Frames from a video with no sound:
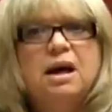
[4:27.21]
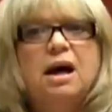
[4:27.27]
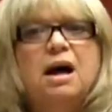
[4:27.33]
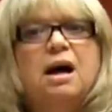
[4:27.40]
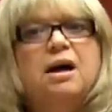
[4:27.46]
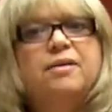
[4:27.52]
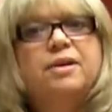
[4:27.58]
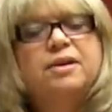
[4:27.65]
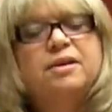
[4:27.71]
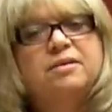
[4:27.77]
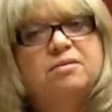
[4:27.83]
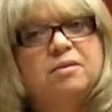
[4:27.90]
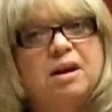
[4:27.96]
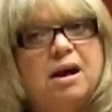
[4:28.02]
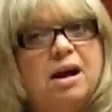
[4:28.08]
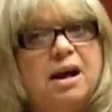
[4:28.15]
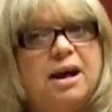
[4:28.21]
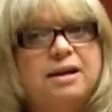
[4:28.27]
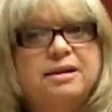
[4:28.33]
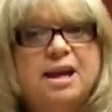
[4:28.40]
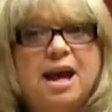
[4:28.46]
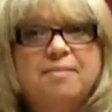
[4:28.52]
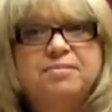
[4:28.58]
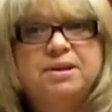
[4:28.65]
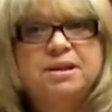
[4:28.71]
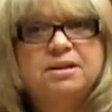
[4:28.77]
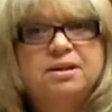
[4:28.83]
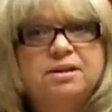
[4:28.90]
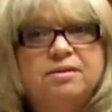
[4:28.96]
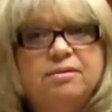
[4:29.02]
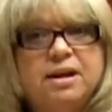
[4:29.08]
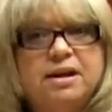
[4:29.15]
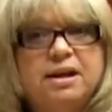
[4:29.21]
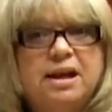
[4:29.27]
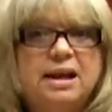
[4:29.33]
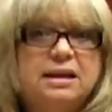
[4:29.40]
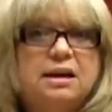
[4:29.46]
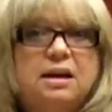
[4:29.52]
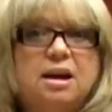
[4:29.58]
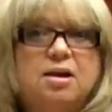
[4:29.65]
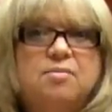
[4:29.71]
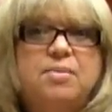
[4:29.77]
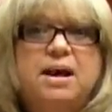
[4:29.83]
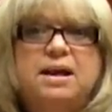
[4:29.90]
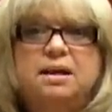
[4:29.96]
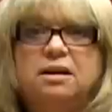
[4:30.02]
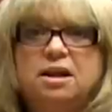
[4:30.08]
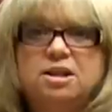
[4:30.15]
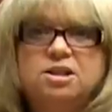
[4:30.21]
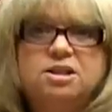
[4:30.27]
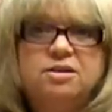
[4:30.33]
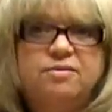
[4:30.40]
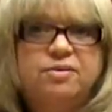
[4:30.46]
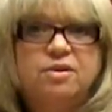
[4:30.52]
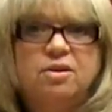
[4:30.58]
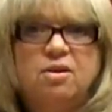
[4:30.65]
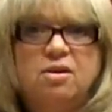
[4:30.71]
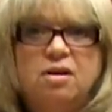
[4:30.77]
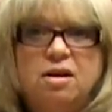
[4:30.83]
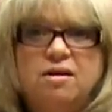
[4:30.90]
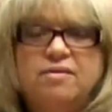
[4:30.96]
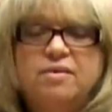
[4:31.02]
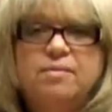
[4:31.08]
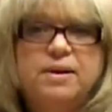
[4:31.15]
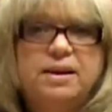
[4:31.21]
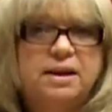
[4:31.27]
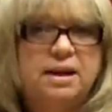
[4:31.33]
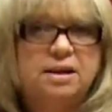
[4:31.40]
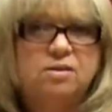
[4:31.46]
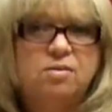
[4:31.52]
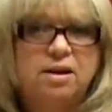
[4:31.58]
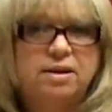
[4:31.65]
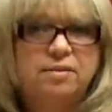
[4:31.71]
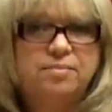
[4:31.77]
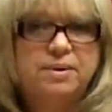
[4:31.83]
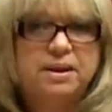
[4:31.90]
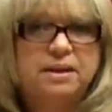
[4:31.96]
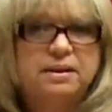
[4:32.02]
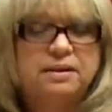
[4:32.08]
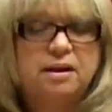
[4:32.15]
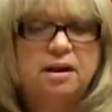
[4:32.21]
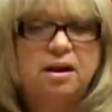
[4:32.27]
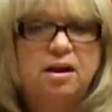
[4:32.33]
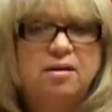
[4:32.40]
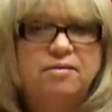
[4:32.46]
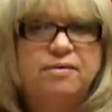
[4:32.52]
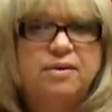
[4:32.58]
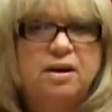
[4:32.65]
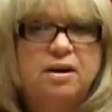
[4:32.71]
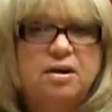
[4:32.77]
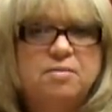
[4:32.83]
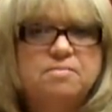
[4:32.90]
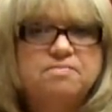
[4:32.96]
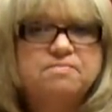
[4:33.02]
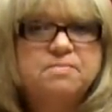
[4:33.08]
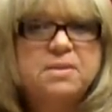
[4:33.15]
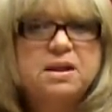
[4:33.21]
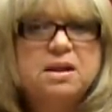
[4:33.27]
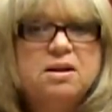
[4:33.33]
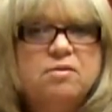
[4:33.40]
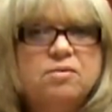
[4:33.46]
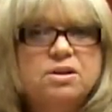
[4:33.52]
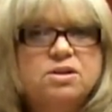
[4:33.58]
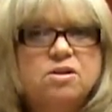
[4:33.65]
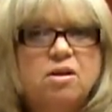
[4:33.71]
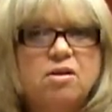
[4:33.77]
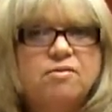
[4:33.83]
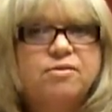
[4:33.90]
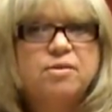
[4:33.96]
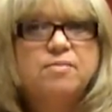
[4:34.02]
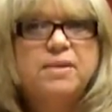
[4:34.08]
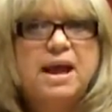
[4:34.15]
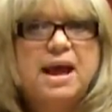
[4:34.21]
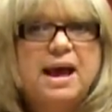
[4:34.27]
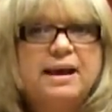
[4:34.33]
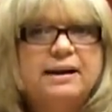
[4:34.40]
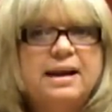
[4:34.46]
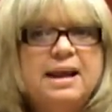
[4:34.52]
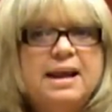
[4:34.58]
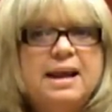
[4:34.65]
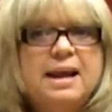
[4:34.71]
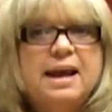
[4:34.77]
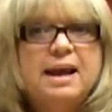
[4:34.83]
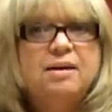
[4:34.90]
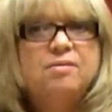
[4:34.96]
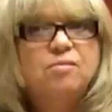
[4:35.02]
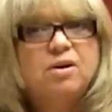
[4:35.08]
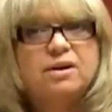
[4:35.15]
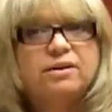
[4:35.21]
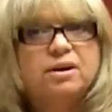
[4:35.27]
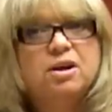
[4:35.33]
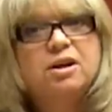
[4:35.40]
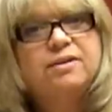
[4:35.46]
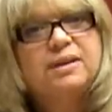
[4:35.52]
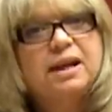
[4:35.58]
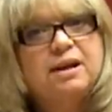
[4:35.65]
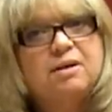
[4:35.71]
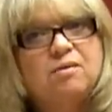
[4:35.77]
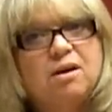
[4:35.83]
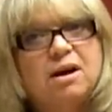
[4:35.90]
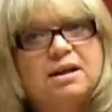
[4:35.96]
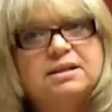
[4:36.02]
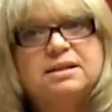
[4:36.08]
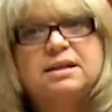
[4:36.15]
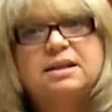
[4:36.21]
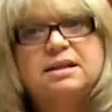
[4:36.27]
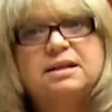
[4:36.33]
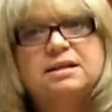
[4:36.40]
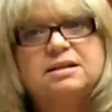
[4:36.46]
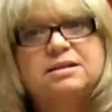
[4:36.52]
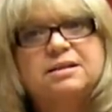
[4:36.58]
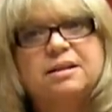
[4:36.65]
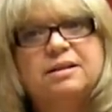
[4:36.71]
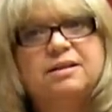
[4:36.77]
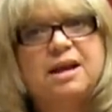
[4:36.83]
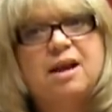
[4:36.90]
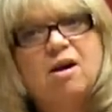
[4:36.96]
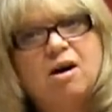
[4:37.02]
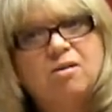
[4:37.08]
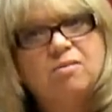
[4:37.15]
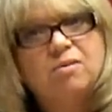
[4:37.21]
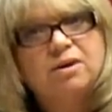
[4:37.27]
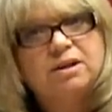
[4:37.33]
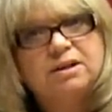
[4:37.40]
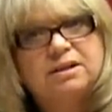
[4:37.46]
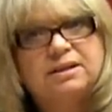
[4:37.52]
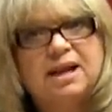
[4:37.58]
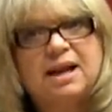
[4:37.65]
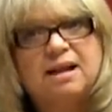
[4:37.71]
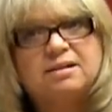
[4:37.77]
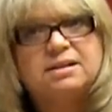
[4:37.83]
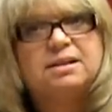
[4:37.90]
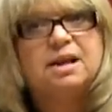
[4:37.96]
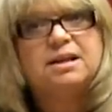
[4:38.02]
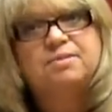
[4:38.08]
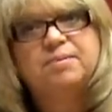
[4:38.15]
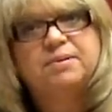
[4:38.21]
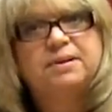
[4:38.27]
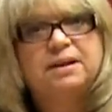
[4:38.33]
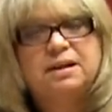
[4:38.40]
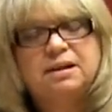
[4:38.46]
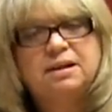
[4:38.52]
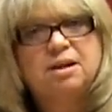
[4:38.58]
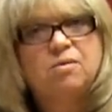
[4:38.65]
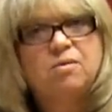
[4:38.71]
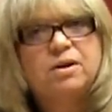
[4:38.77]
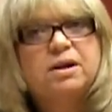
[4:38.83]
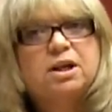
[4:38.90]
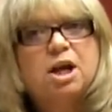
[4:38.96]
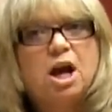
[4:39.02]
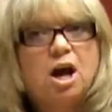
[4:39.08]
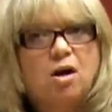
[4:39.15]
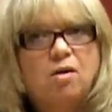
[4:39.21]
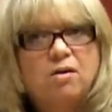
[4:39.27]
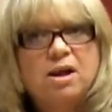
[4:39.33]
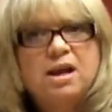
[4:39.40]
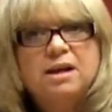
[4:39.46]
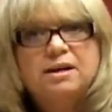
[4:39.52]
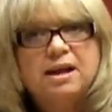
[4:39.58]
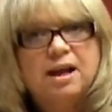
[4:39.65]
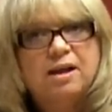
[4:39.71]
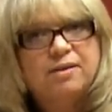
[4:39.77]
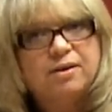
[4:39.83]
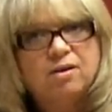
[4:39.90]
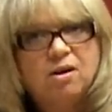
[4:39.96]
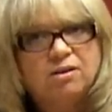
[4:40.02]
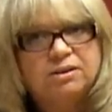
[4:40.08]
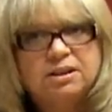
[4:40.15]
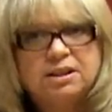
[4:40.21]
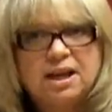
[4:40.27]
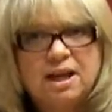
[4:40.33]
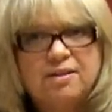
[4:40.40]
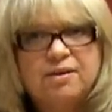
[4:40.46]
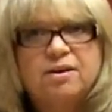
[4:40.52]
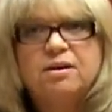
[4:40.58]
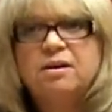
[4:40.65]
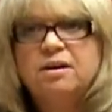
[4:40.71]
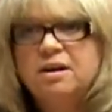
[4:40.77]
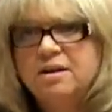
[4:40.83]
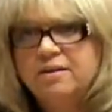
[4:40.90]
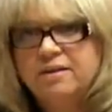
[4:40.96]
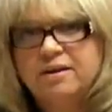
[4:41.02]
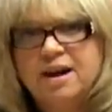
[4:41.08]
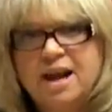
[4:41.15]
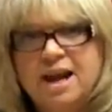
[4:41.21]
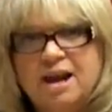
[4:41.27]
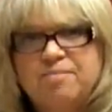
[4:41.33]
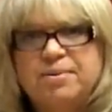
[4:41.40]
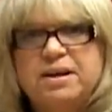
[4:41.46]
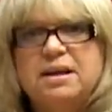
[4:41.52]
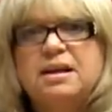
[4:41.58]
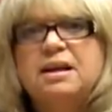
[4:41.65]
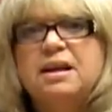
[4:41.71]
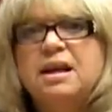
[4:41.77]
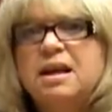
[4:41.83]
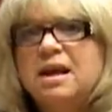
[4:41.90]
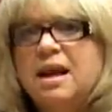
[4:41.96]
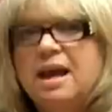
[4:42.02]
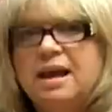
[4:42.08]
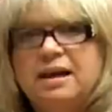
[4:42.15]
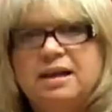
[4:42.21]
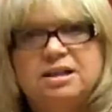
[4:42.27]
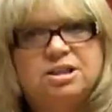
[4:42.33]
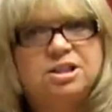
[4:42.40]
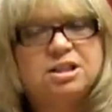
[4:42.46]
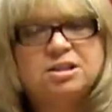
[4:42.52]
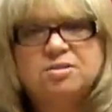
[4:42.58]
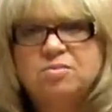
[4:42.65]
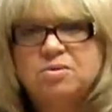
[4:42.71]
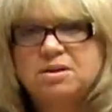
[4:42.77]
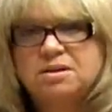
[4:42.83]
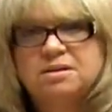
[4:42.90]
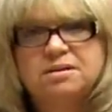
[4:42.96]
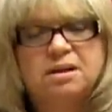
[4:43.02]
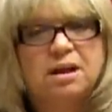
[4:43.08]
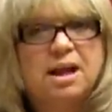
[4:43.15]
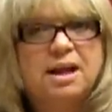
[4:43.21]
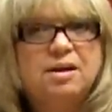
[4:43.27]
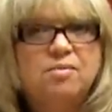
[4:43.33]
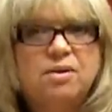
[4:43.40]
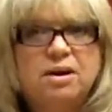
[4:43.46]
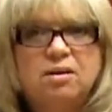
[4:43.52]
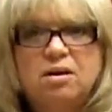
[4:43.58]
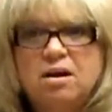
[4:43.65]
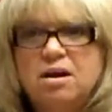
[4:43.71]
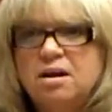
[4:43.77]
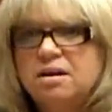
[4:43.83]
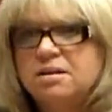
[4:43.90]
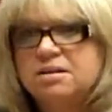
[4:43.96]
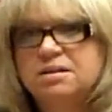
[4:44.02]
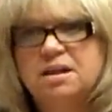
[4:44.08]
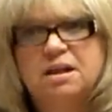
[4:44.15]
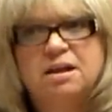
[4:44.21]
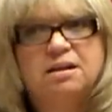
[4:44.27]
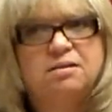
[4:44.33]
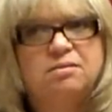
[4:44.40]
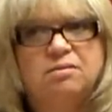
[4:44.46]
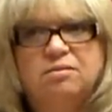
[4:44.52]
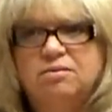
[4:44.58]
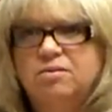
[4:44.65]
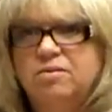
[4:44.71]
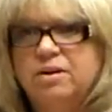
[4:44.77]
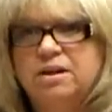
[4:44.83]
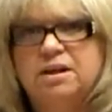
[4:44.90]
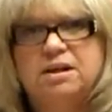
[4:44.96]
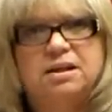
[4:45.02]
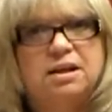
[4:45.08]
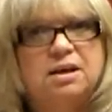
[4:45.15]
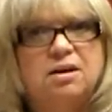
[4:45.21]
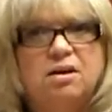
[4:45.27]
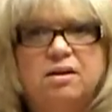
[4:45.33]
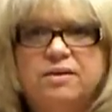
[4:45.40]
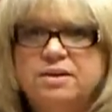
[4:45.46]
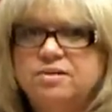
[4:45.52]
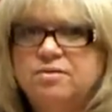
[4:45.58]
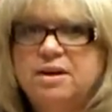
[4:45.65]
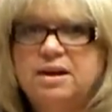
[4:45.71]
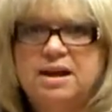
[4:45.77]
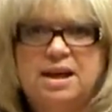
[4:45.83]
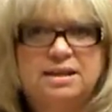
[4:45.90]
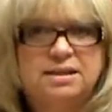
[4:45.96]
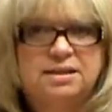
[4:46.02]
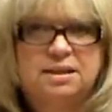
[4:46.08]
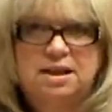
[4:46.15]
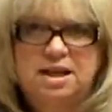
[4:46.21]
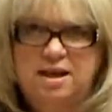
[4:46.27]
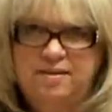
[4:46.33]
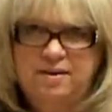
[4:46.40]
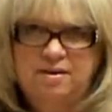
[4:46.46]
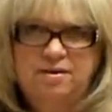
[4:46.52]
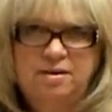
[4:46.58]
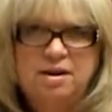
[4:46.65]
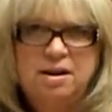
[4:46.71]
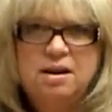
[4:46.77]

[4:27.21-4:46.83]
I tapped into the Red Hat Club, had a luncheon for all of them, and had quite a bit of result from that. And what the good thing was is they all wanted to downsize, but they didn't know where to go. Now they're all together, they're happy, and it just was, the light went on, said we need to get all these red hats together.